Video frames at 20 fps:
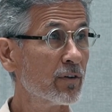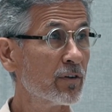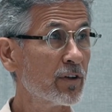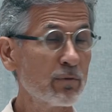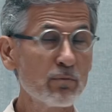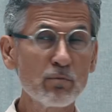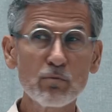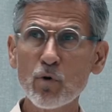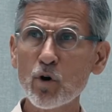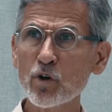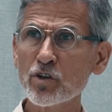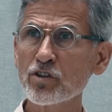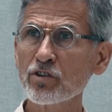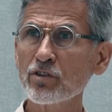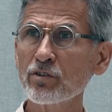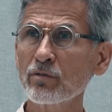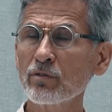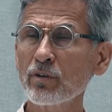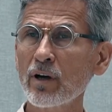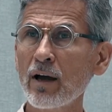The
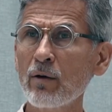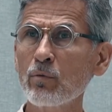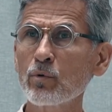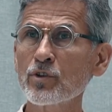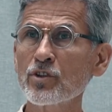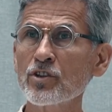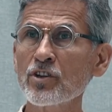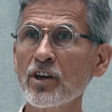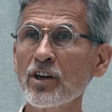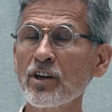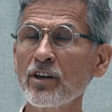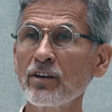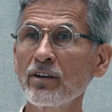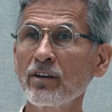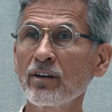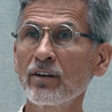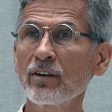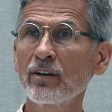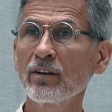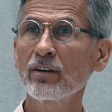most, I would
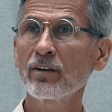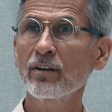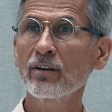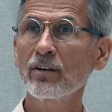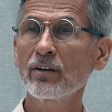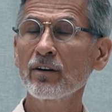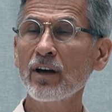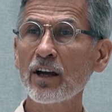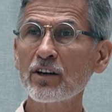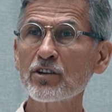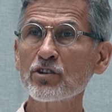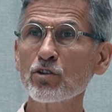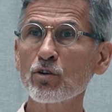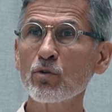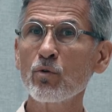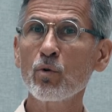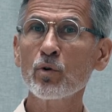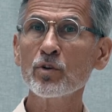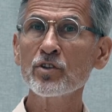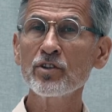say,
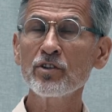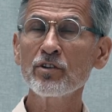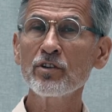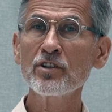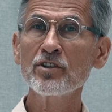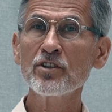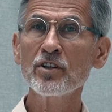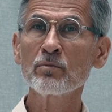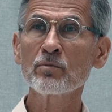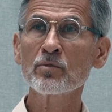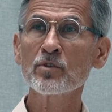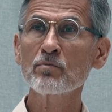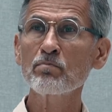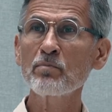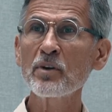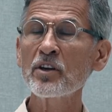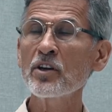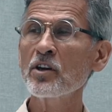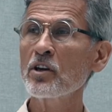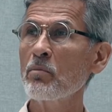extraordinary team,
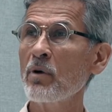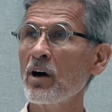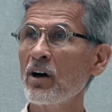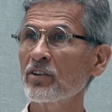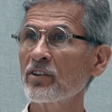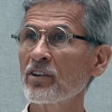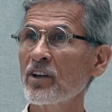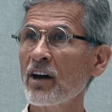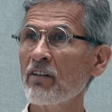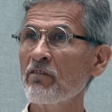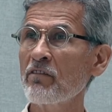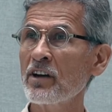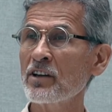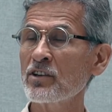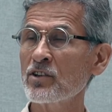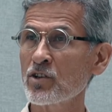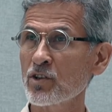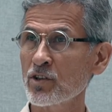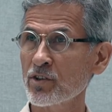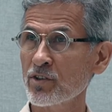speaking about the
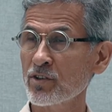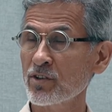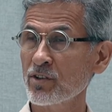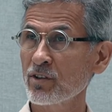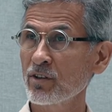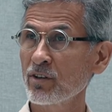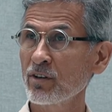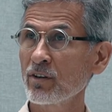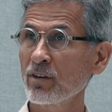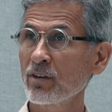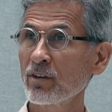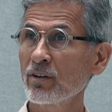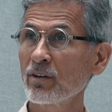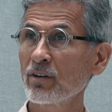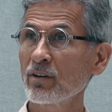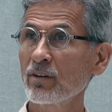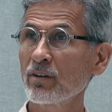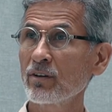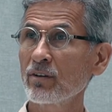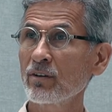Avengers,
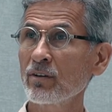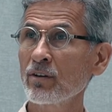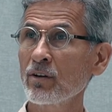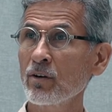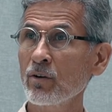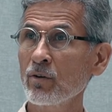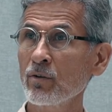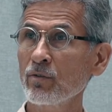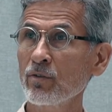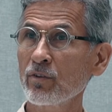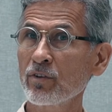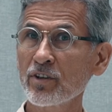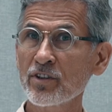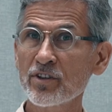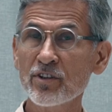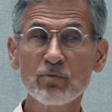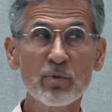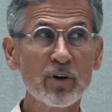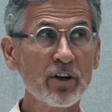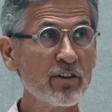you know,
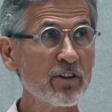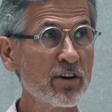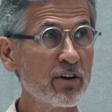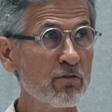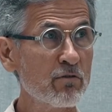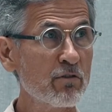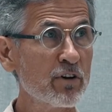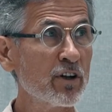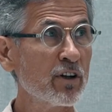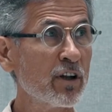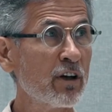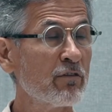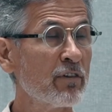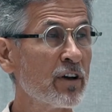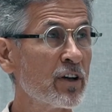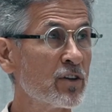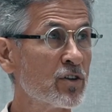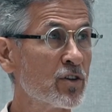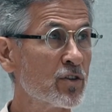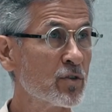this were the real
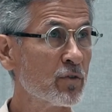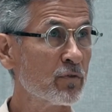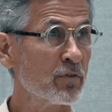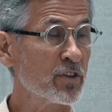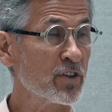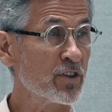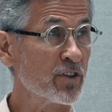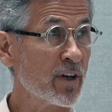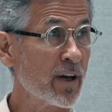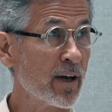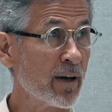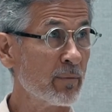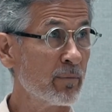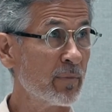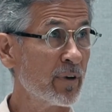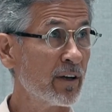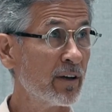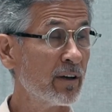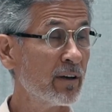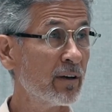Avengers of its
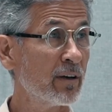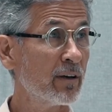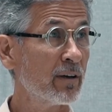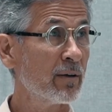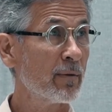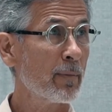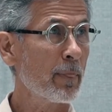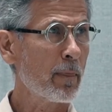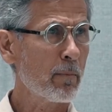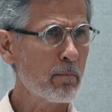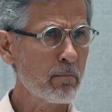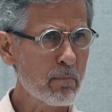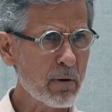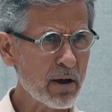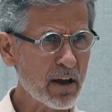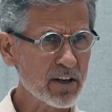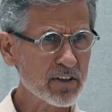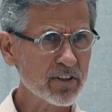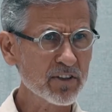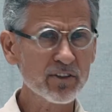time. The
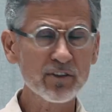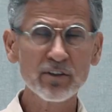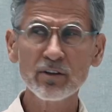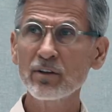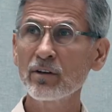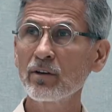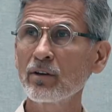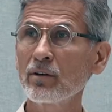best